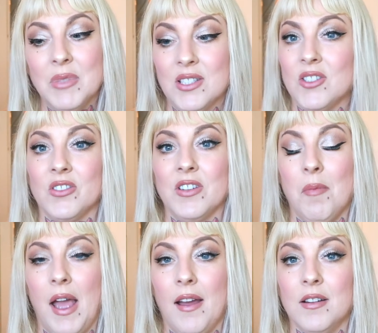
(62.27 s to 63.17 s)
mystery
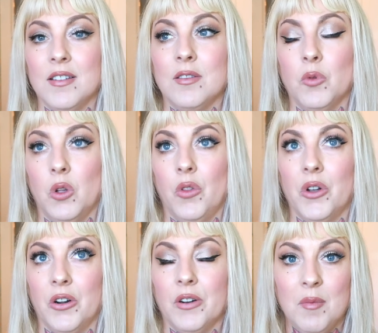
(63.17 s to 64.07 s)
bags. Well,
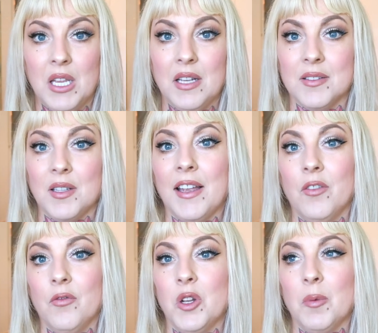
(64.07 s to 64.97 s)
they're, because I
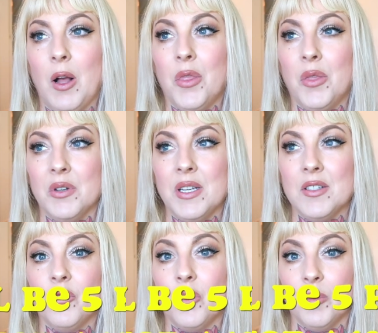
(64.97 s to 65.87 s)
can fit about 3
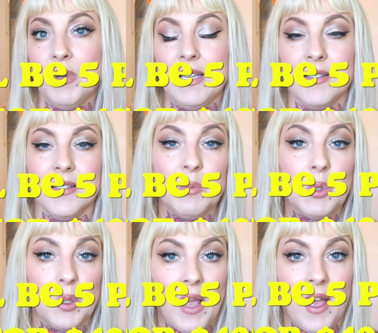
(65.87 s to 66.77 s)
to 4 pieces
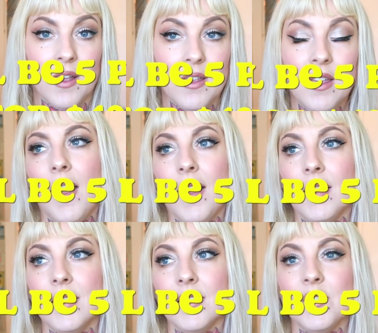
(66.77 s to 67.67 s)
per bag,
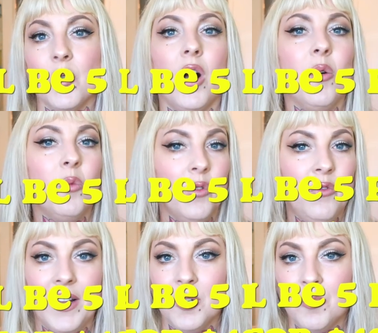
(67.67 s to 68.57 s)
and we'll
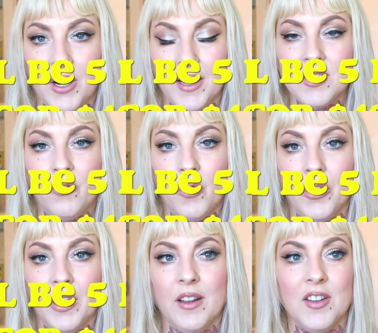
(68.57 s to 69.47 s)
find a price
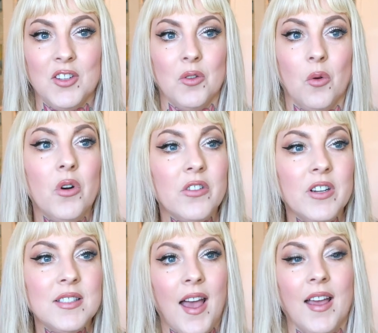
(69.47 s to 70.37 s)
for it and you order
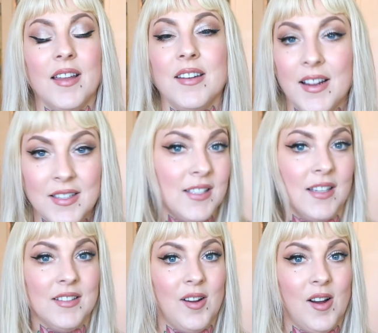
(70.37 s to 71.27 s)
it and I
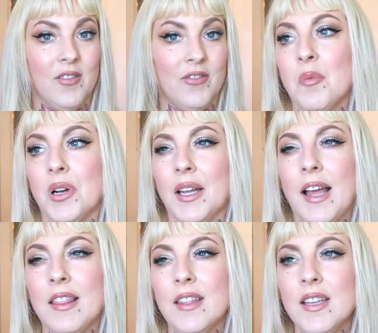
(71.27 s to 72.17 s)
send it off. But
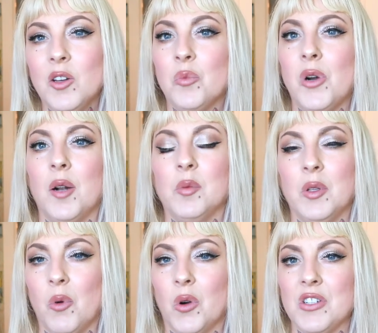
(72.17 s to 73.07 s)
I think it'll
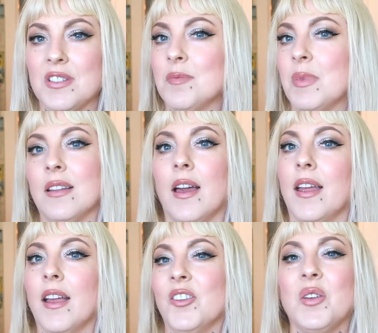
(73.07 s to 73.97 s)
probably more just be
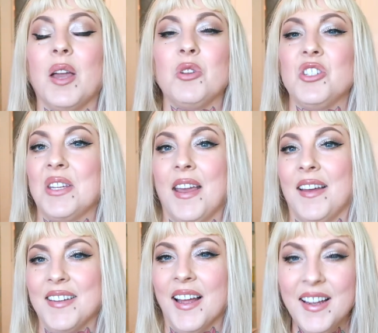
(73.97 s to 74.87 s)
like, you'll get what you
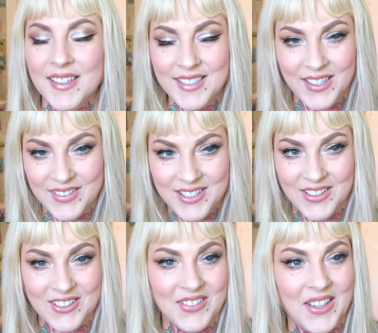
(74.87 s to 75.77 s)
get type
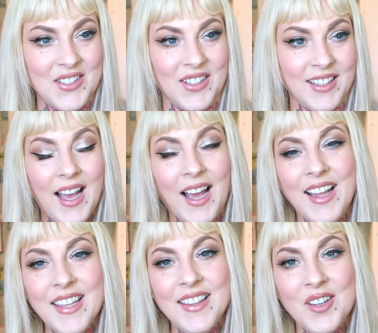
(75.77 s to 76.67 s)
situation.
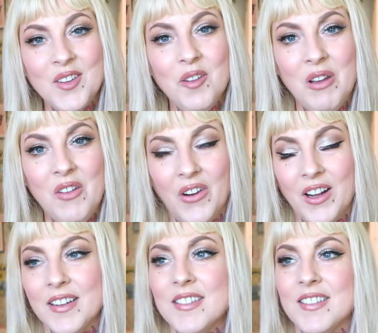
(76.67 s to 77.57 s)
I think that could be
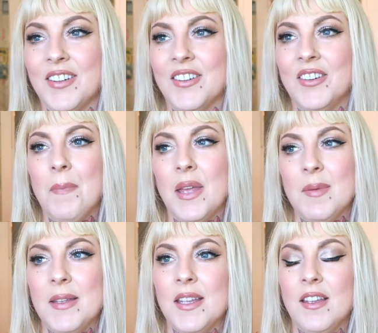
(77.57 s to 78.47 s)
fun. So
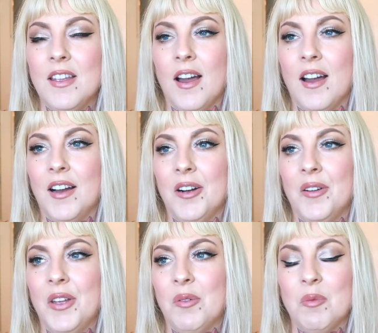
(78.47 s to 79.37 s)
maybe
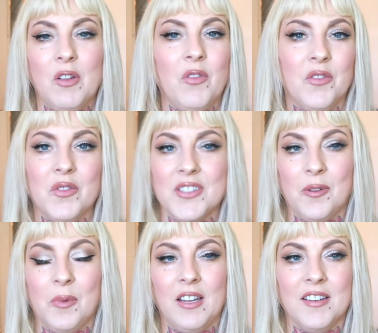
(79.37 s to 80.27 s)
it would be fun for
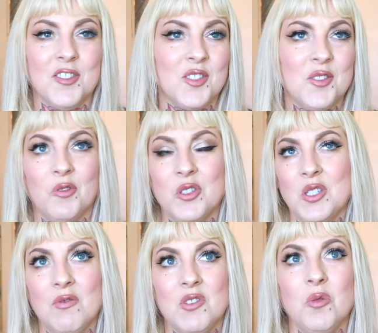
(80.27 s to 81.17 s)
somebody to just
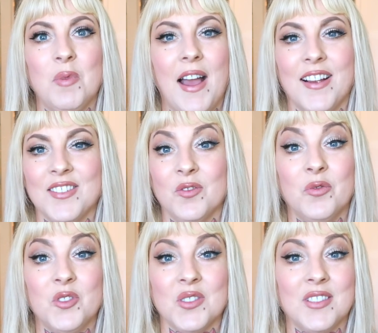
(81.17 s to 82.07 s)
receive 2 bags of
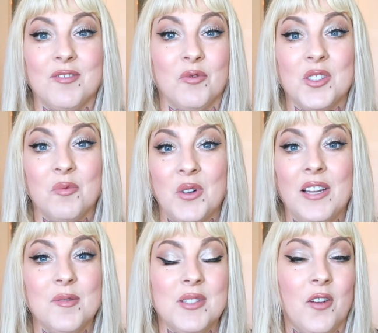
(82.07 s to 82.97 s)
just some
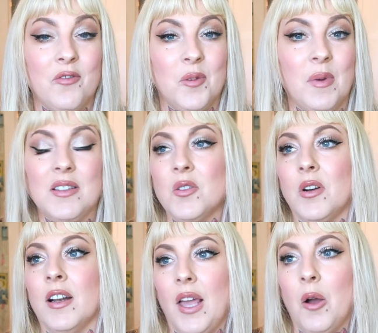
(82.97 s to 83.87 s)
random stuff from my
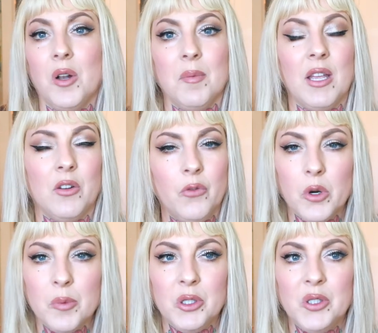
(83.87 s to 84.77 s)
store. I want to make it
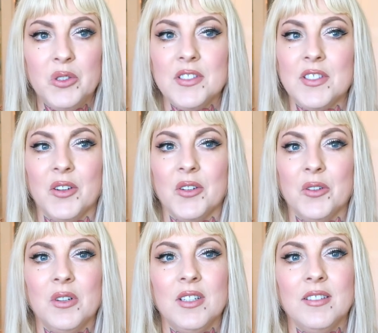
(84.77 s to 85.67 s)
affordable,
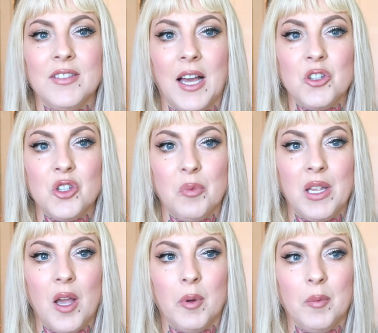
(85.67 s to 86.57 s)
so that should
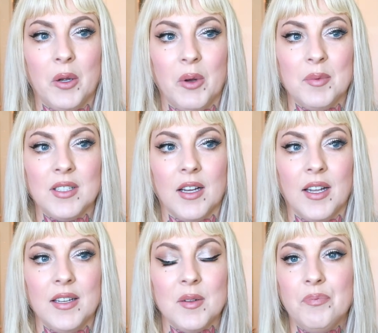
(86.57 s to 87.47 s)
be up on my
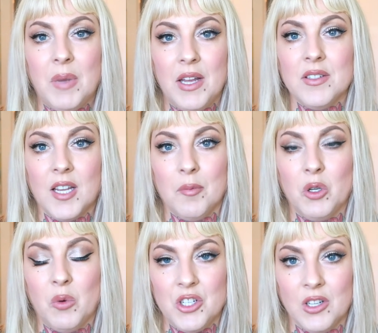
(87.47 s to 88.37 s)
website by the time
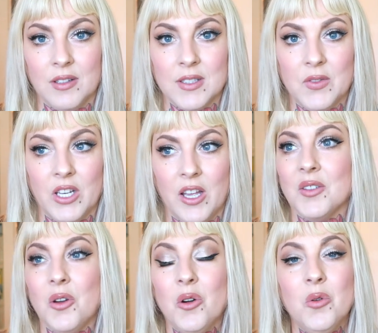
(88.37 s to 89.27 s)
you're watching this video.
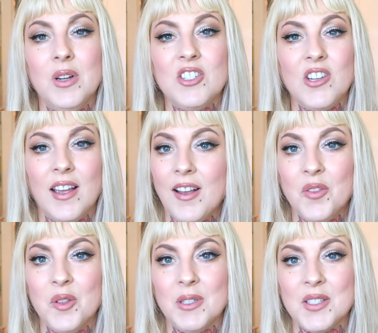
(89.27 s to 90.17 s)
So go check
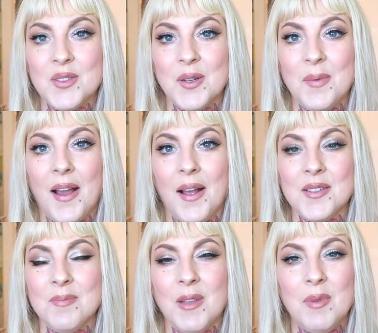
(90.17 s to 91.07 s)
out the mystery
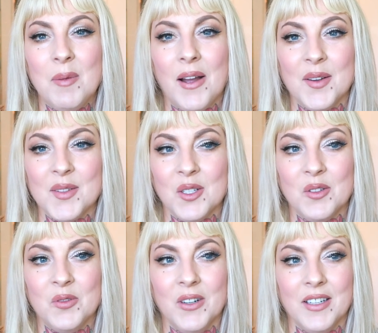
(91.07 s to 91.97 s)
bags, maybe buy
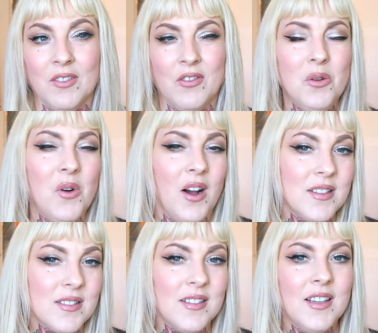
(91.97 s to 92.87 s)
yourself one if you
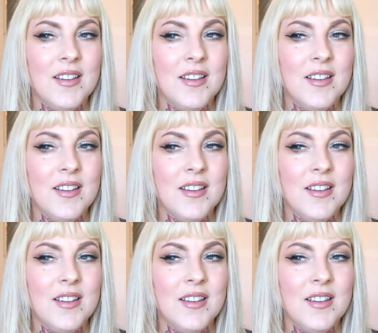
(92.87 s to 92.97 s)
want.